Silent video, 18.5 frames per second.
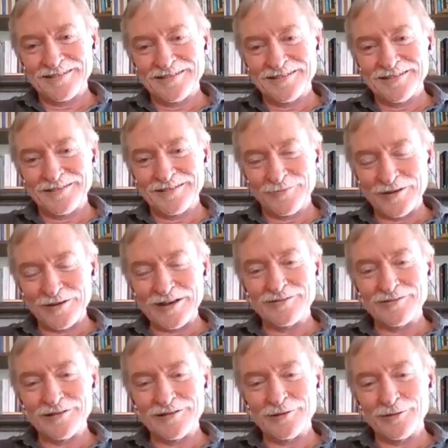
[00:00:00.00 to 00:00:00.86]
right? right
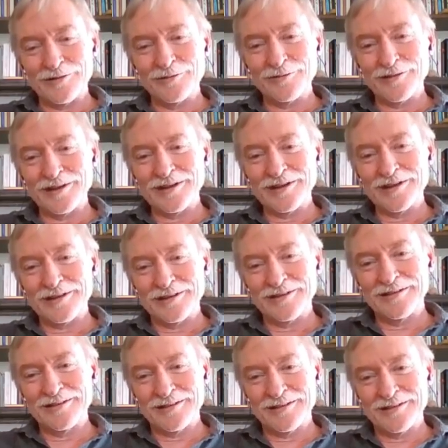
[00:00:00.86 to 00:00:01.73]
it's right, like, right.
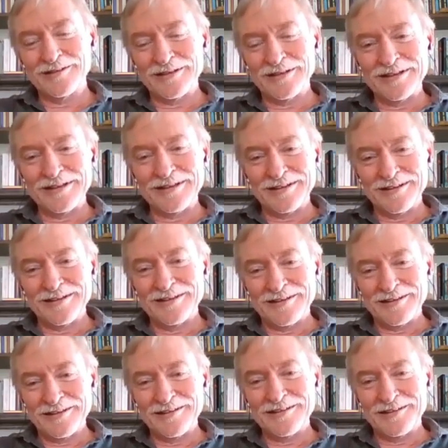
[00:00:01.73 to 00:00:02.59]
and if it's,
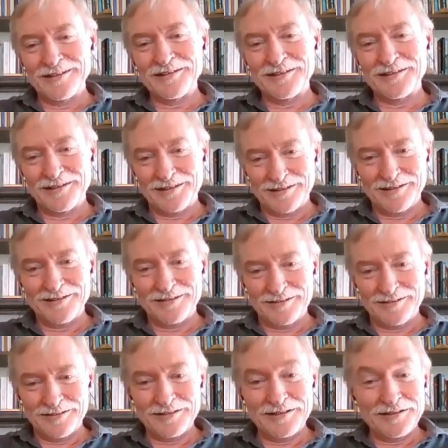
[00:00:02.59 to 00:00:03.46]
it's like,
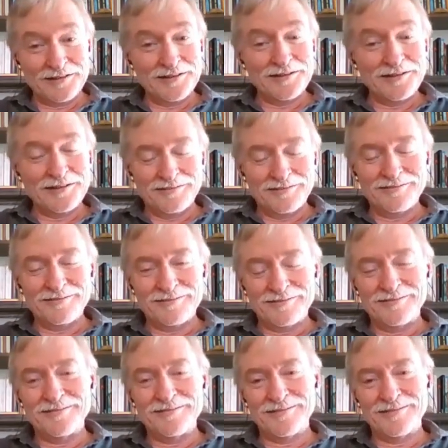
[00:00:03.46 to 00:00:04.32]
oh, I'm trying to
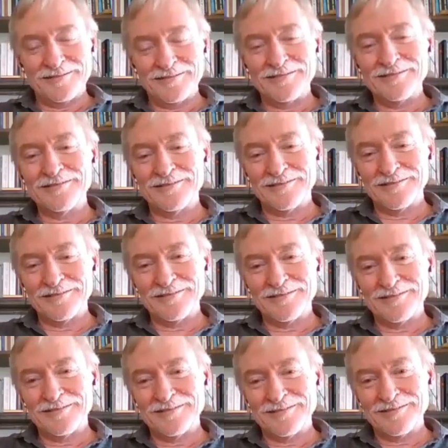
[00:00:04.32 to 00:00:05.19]
apply this model out in
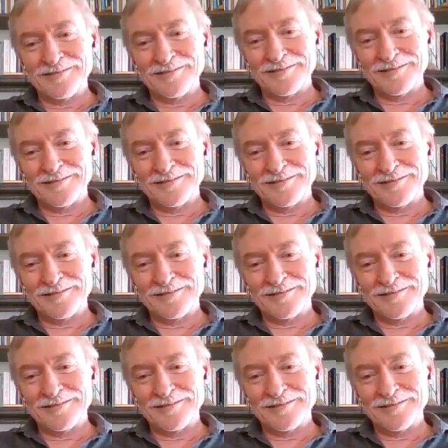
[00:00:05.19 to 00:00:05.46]
space